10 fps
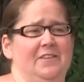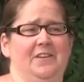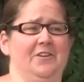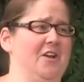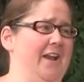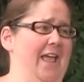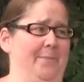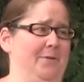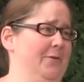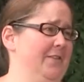that they're not
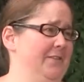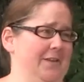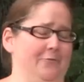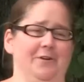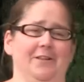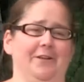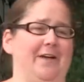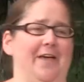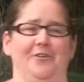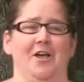happy with and they'd really
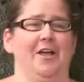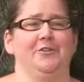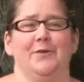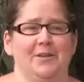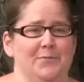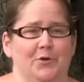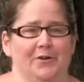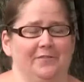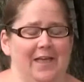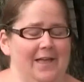rather not do any
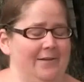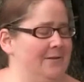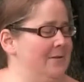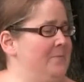more of that.